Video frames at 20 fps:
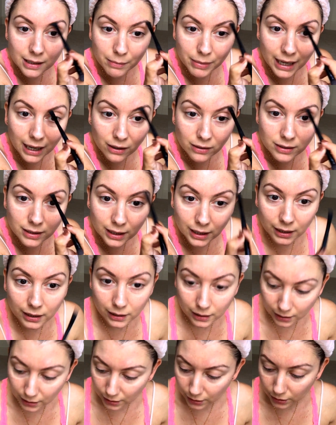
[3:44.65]
about it,
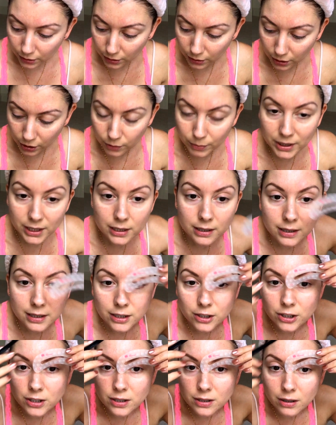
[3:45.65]
you know, because
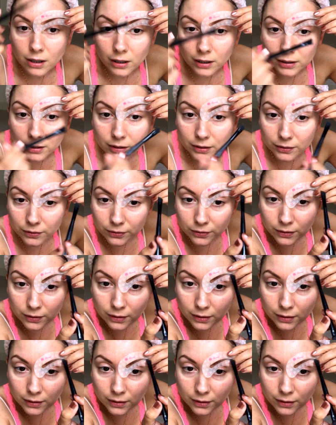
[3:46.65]
it just kind of,